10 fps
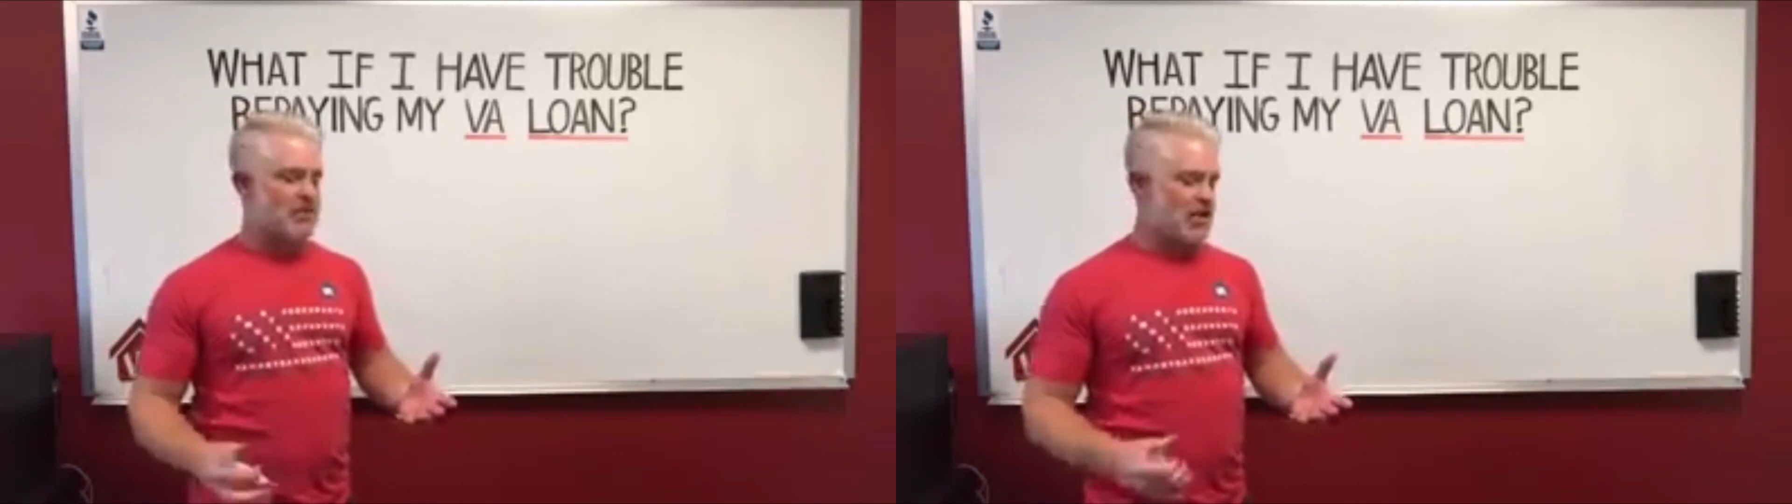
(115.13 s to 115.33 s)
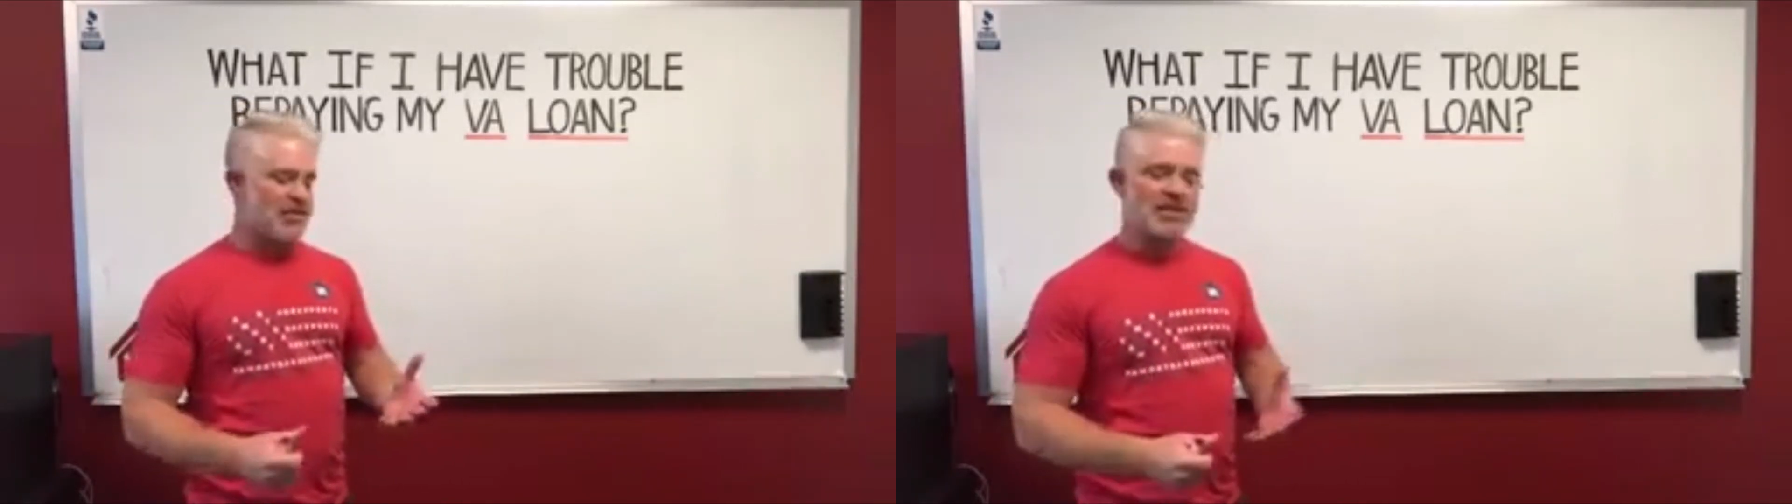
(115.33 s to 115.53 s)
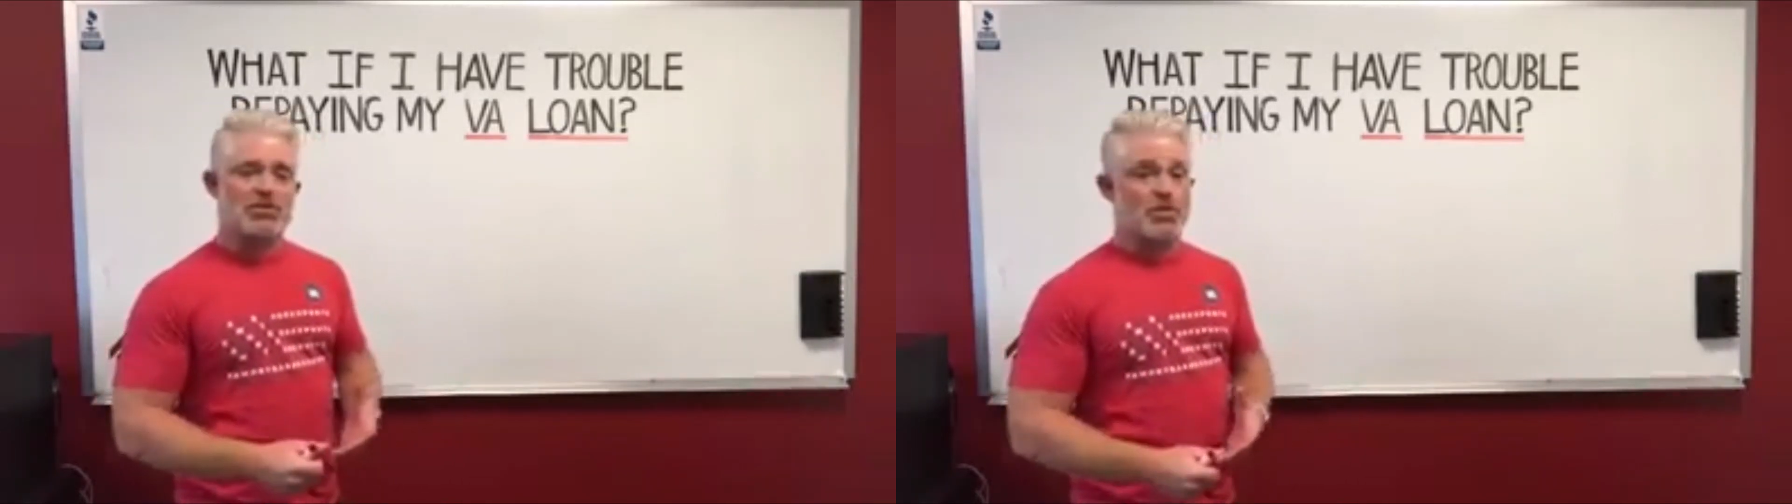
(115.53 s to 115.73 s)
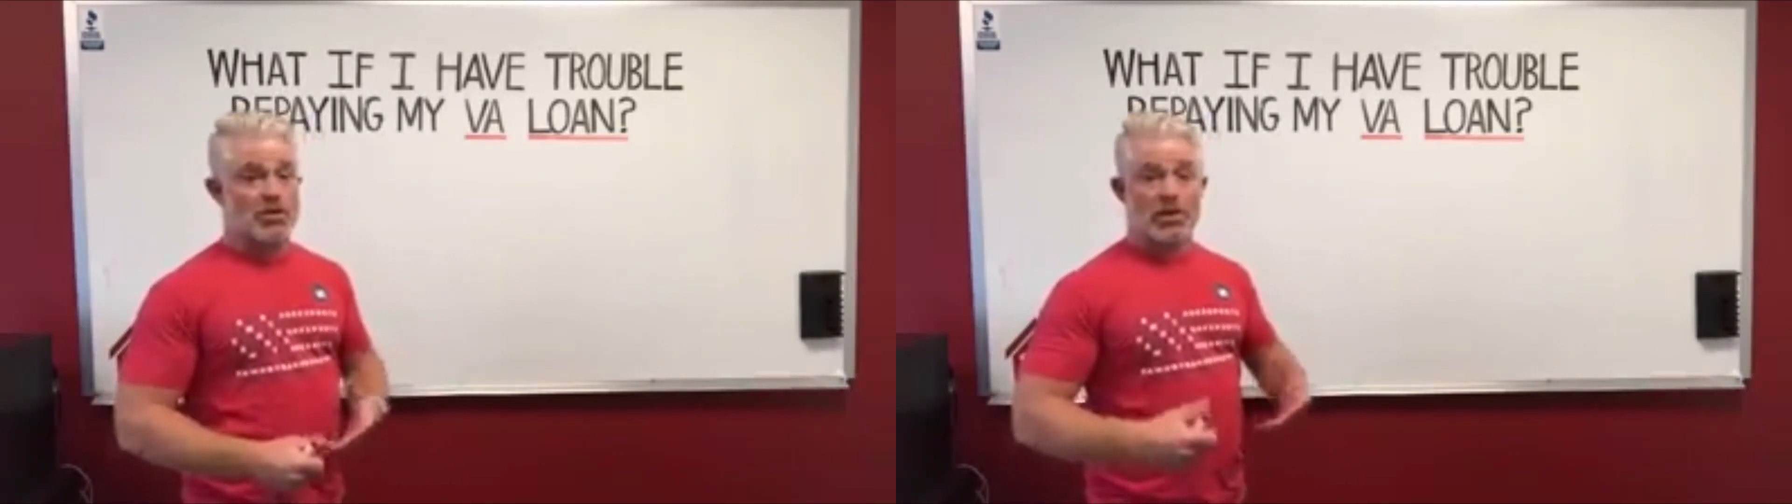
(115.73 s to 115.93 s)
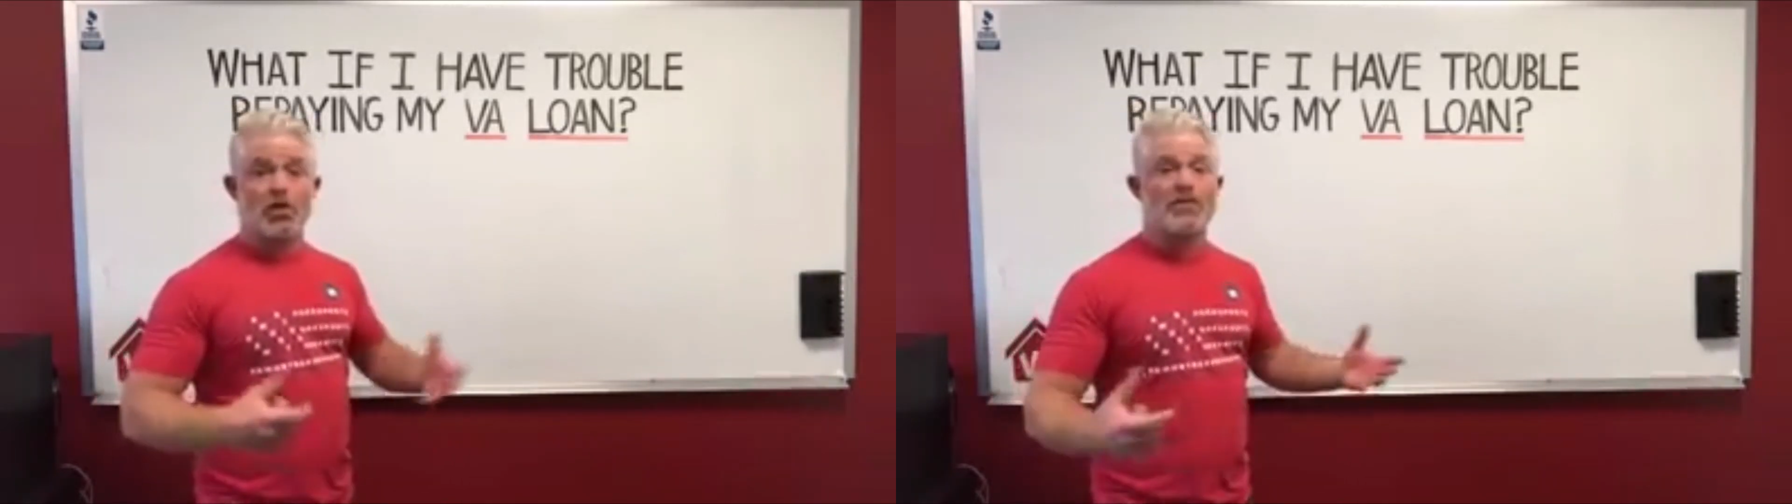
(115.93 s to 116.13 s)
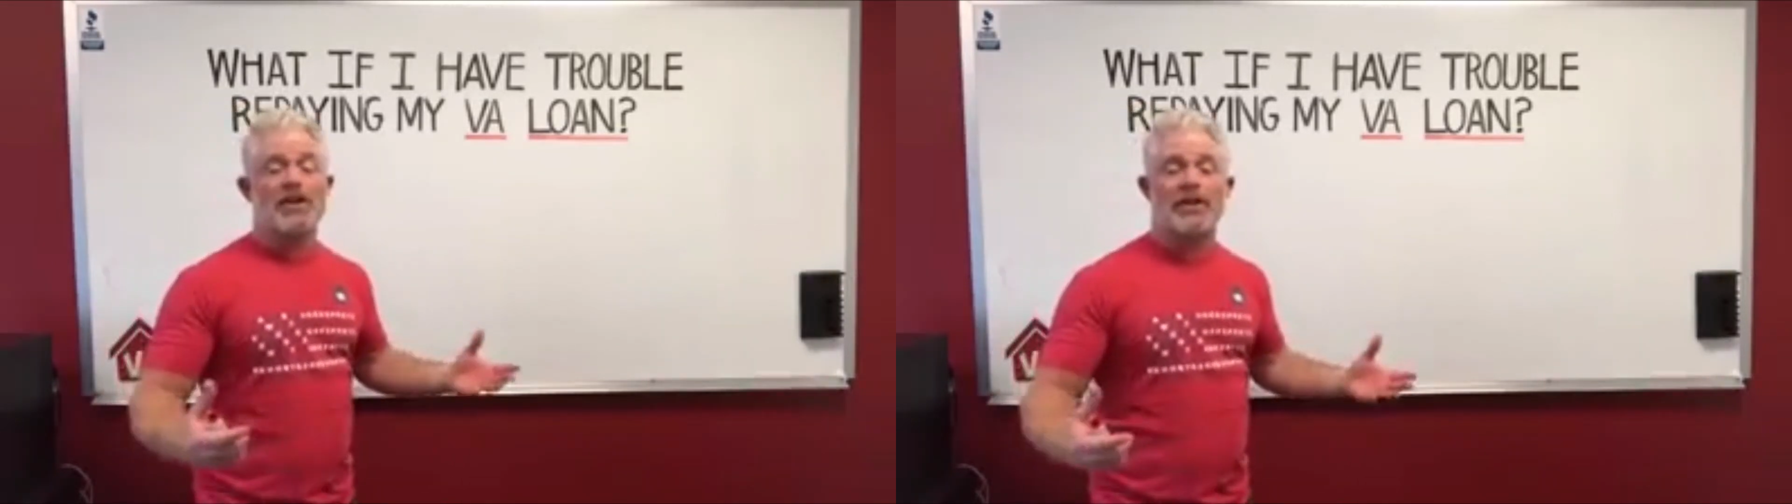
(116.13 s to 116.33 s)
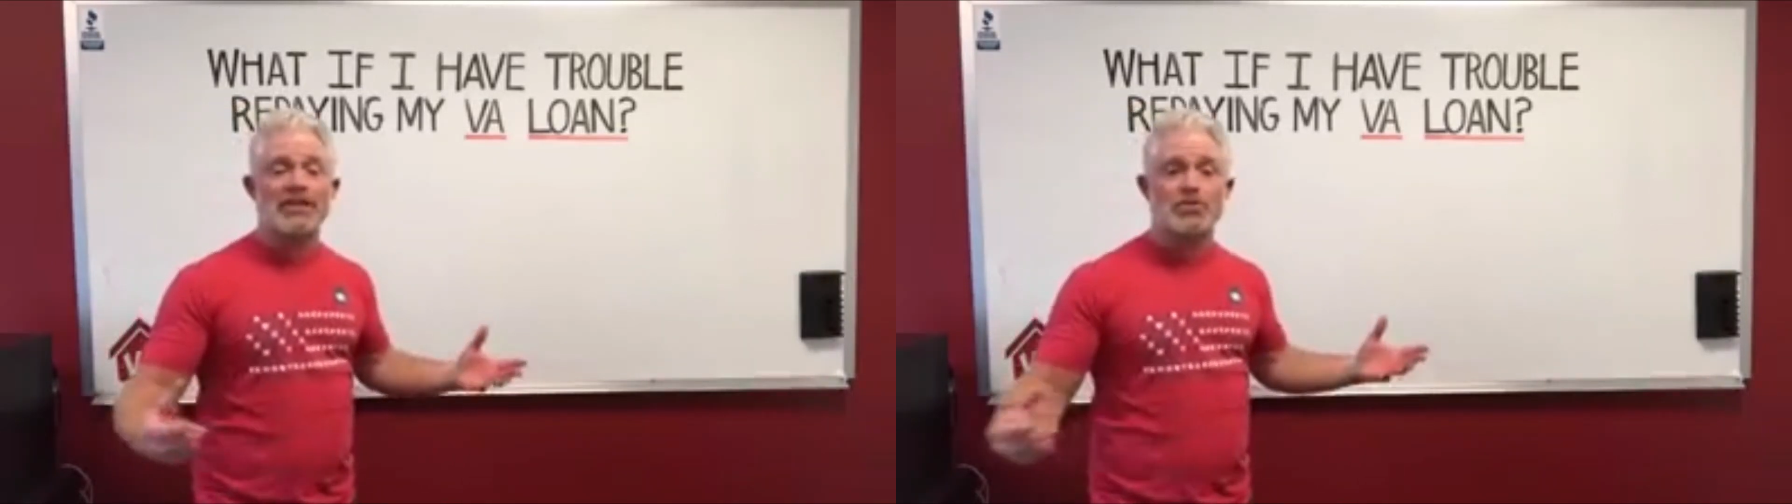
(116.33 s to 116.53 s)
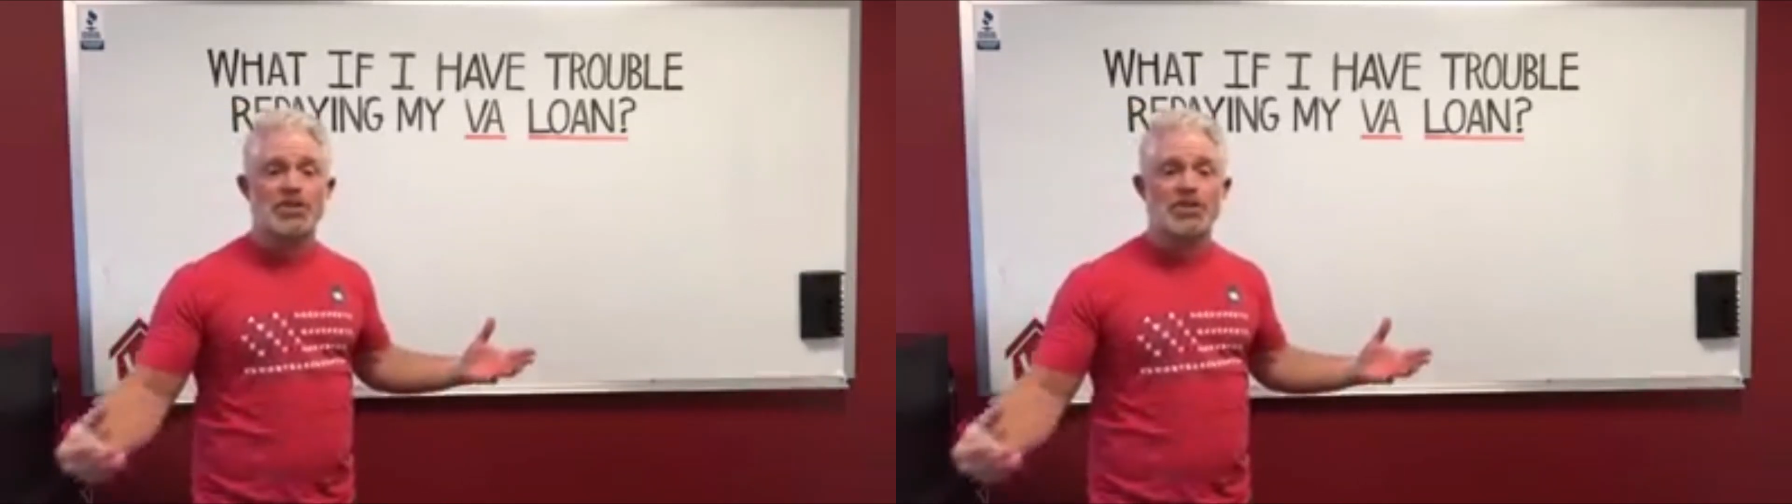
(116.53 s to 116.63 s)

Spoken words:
Maybe it's with Low VA Rates.